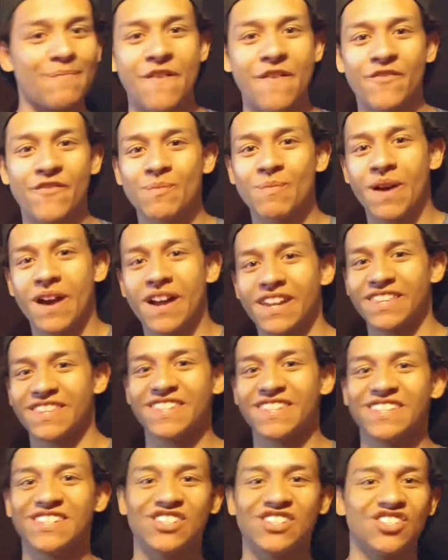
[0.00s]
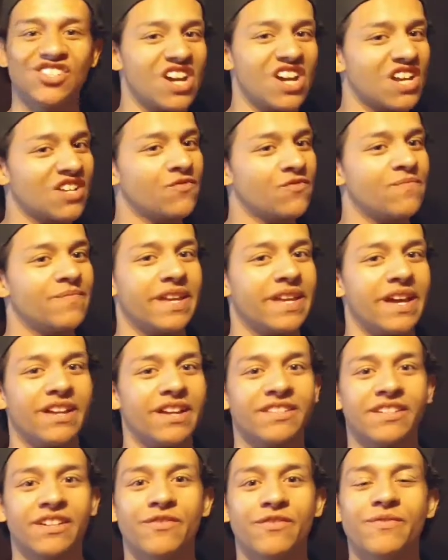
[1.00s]
up, everybody? This is Josh from
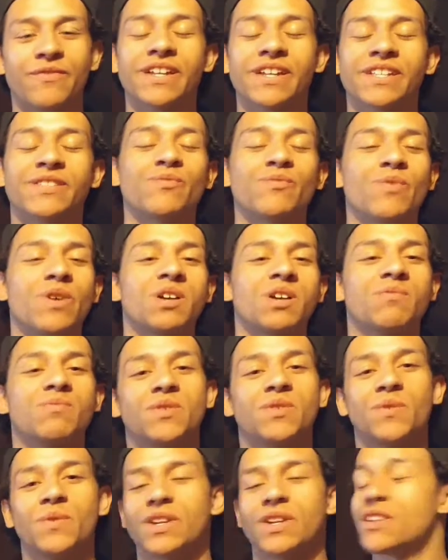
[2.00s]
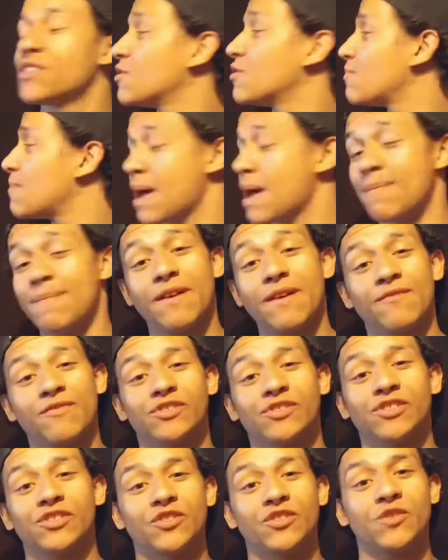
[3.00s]
Downtown Effects, and welcome to another Batman
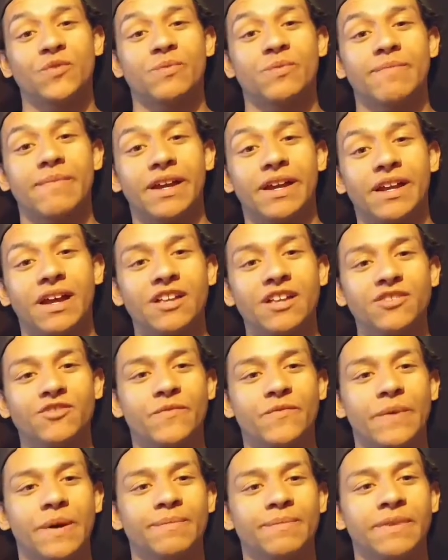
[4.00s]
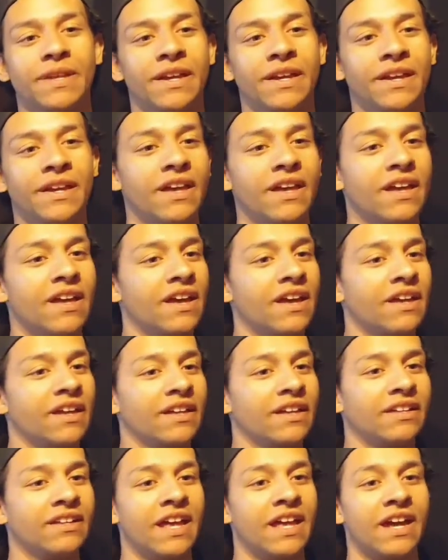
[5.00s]
vs Superman costume update.
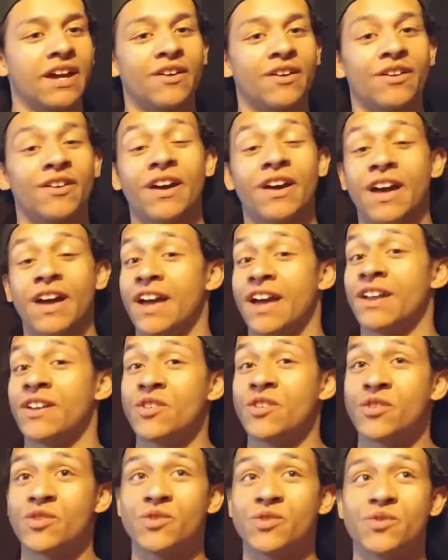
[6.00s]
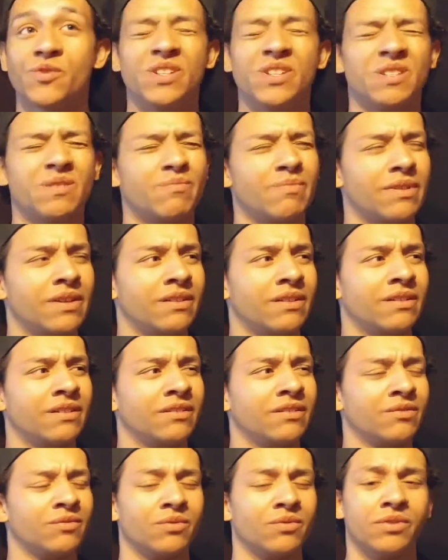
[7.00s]
Now, I know it's
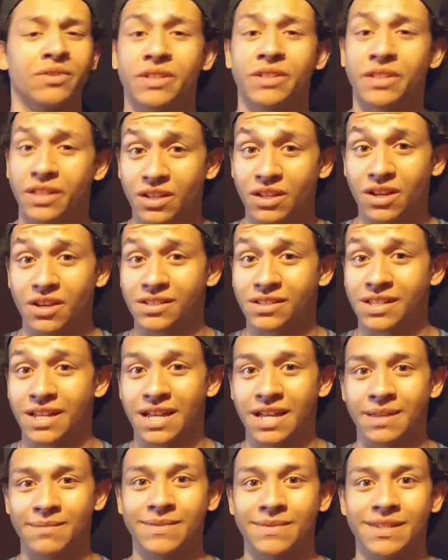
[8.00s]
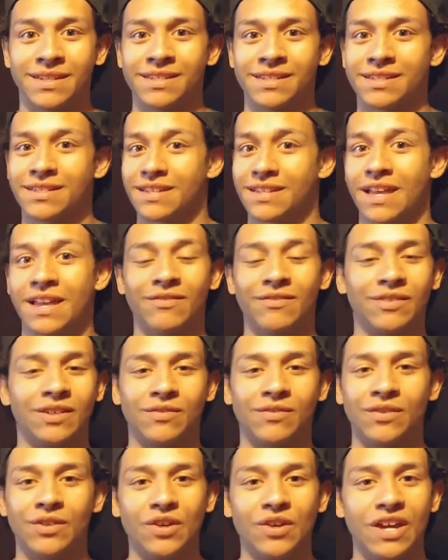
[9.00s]
been a really long time since I've
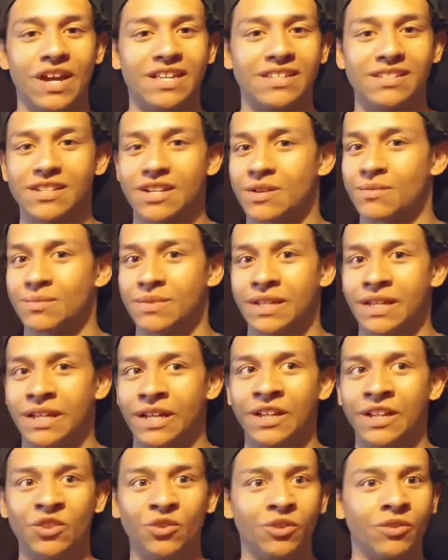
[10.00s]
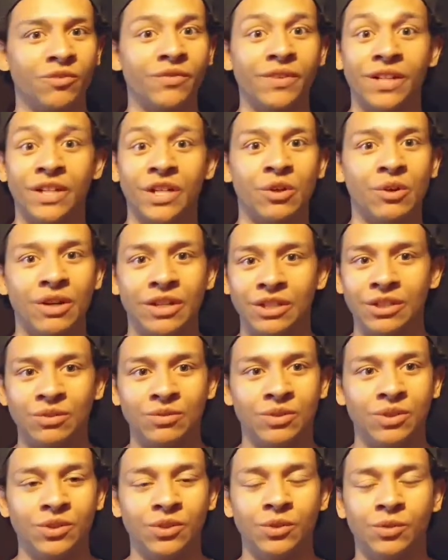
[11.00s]
given you guys an update or a video on
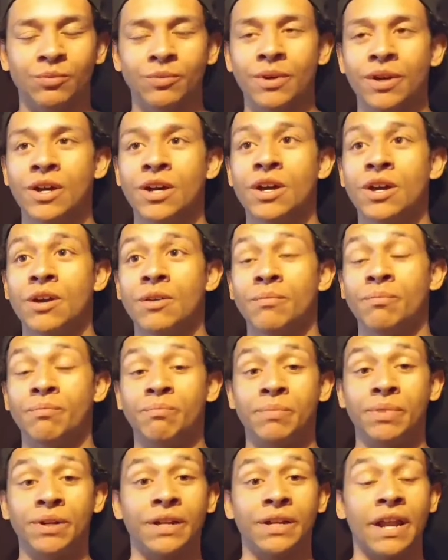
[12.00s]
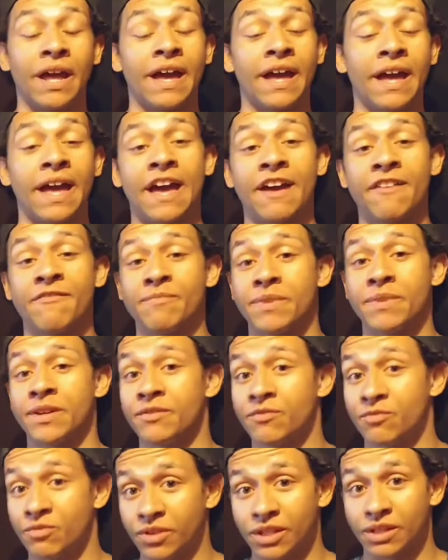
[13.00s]
YouTube, but I have
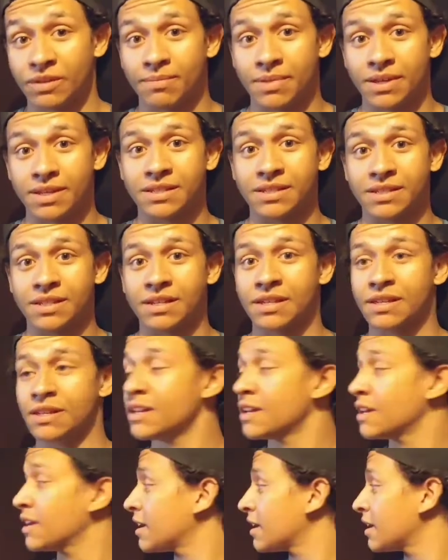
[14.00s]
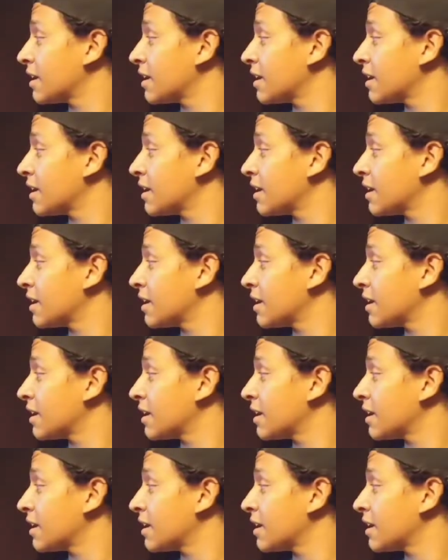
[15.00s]
been really busy,